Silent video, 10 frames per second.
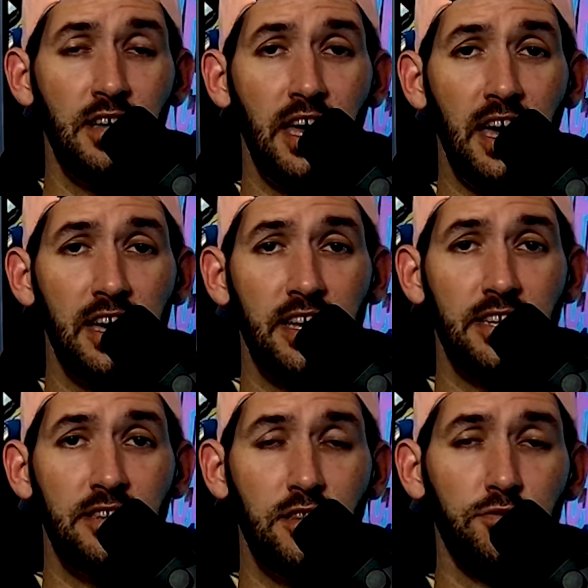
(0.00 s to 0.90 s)

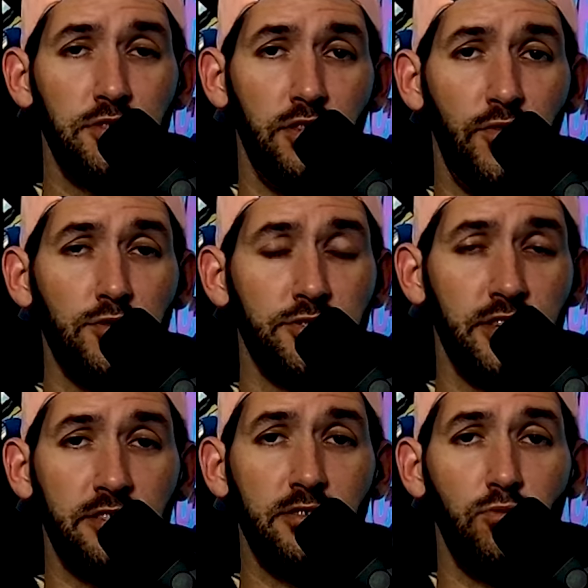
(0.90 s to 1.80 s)
And those are the first
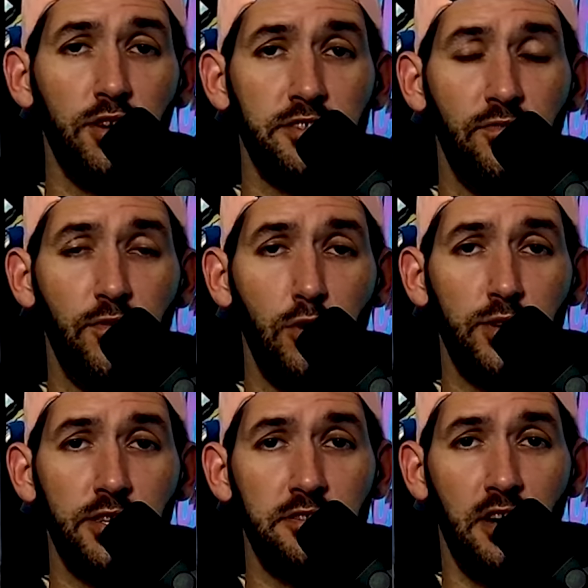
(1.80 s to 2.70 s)
things he wants to
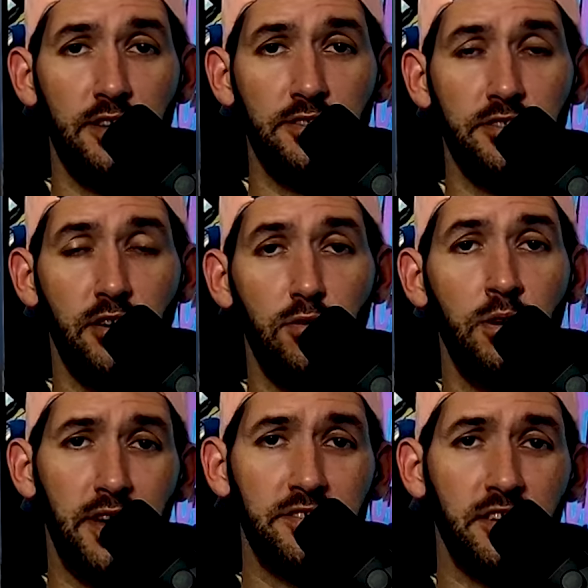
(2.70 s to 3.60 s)
focus on. So
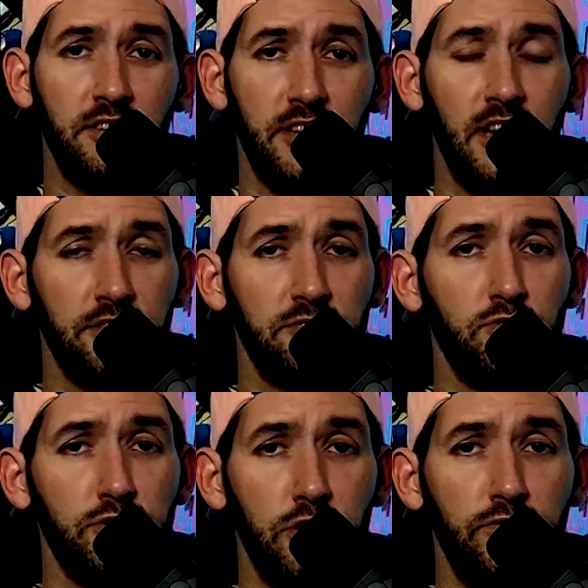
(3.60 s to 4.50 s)
basically,
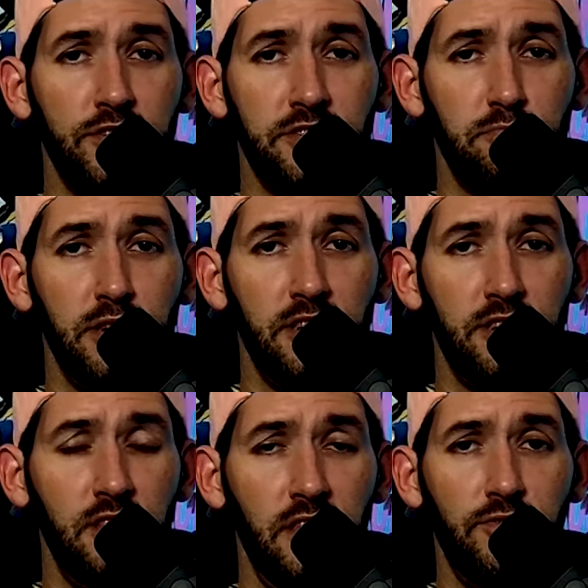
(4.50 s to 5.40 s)
customer service, speed of
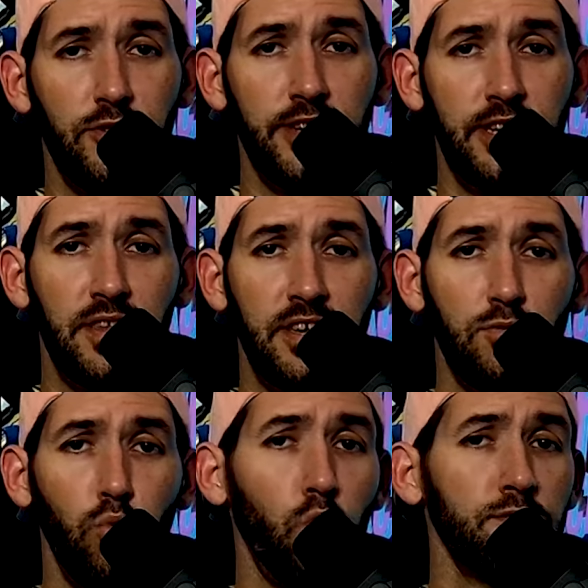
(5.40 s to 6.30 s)
delivery, the
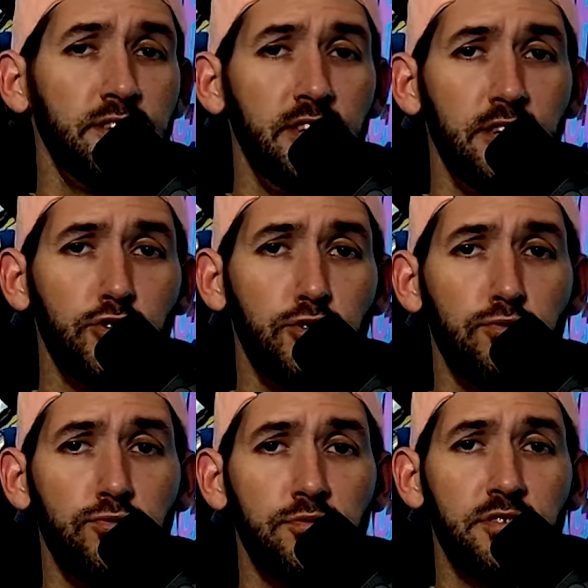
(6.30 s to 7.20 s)
warranty
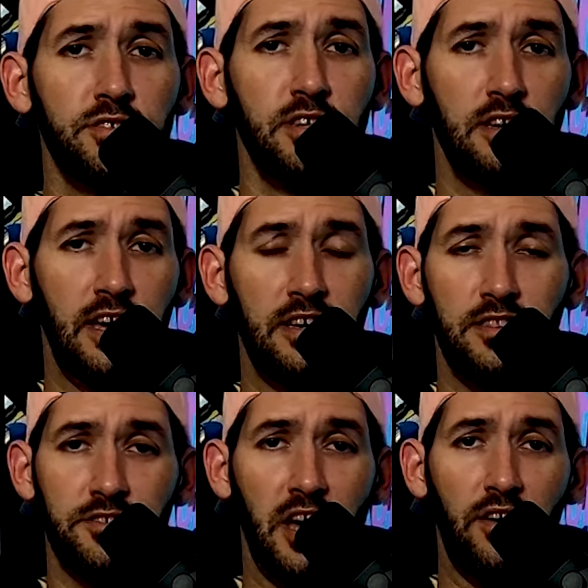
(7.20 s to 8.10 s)
issues, and
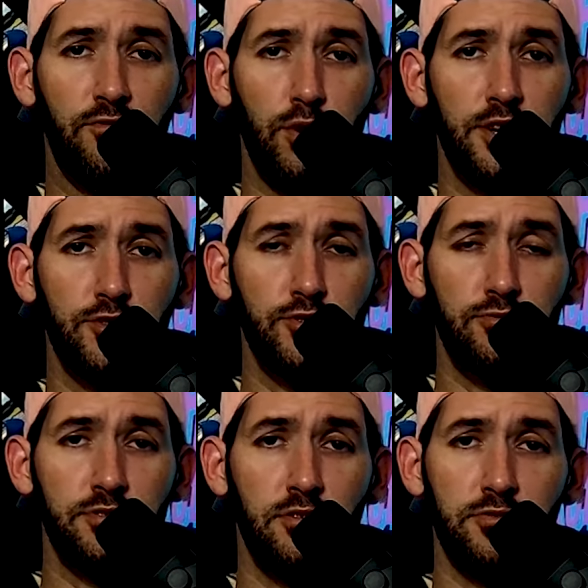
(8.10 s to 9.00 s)
the software
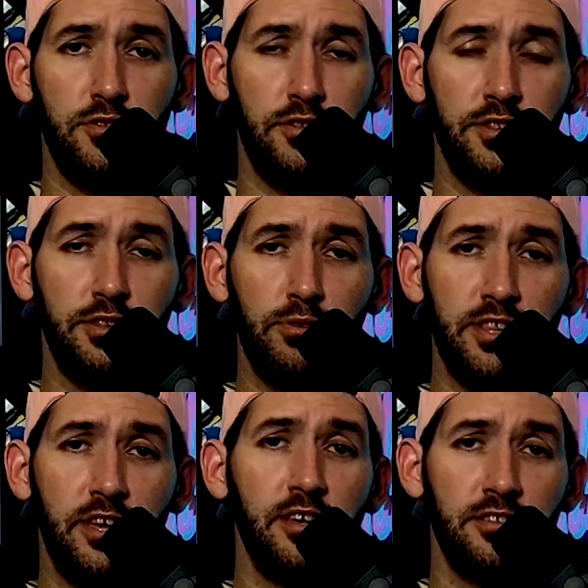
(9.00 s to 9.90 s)
issues. Those are the three
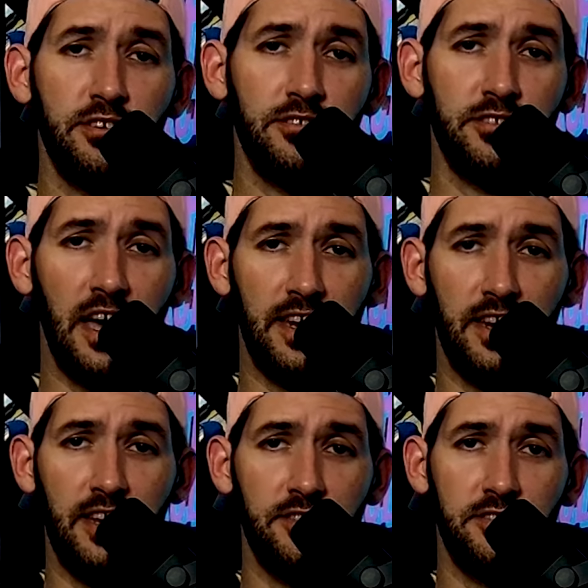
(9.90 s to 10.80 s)
things he's
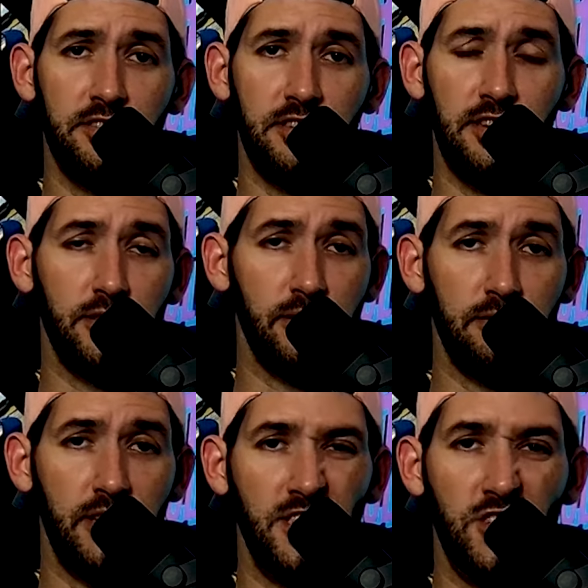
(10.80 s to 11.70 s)
cited as his
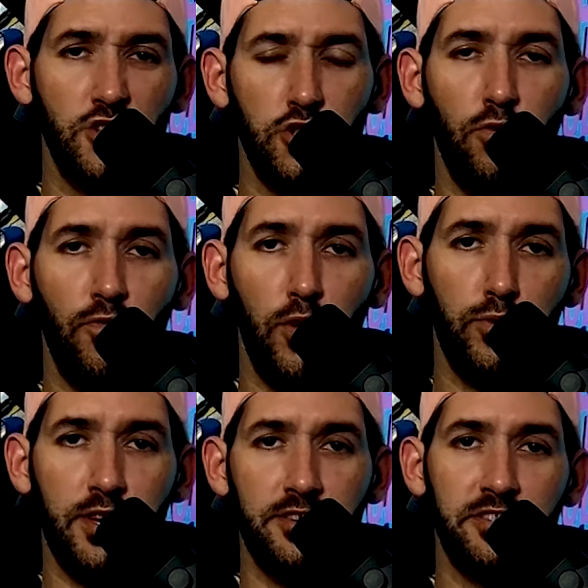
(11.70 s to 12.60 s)
initial
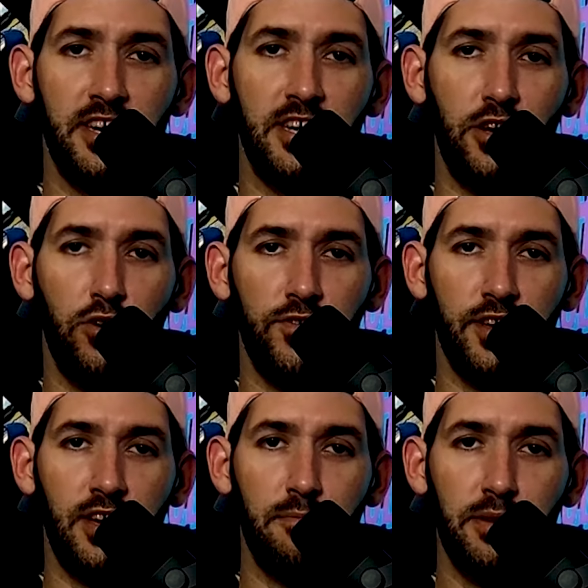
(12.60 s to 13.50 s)
focus taking over the
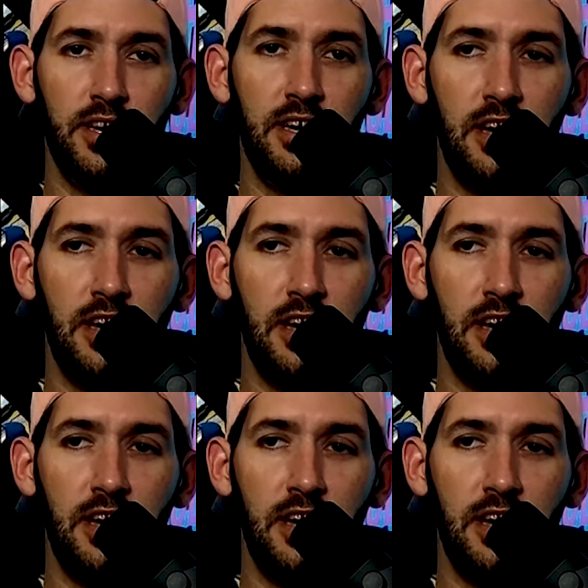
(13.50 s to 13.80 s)
company.